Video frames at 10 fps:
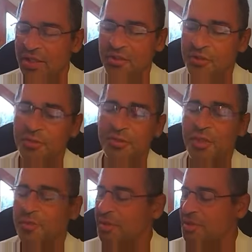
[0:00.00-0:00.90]
they do
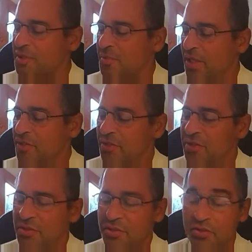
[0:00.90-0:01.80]
double
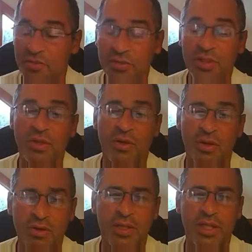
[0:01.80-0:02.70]
inspections. It's really
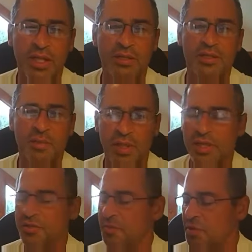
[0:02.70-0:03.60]
hard to get
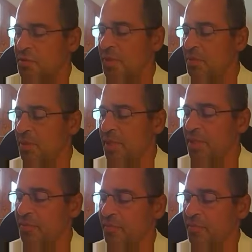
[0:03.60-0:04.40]
supplies from Speedplay,